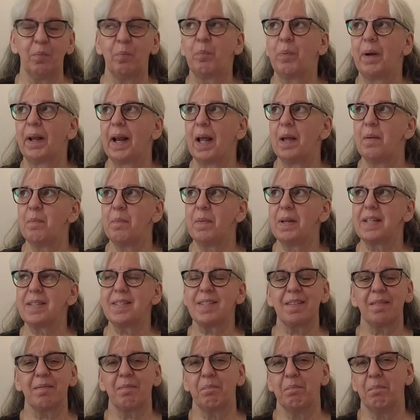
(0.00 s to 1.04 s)
but I
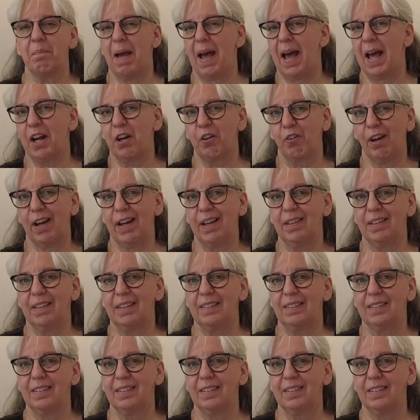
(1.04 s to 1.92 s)
missed mattering.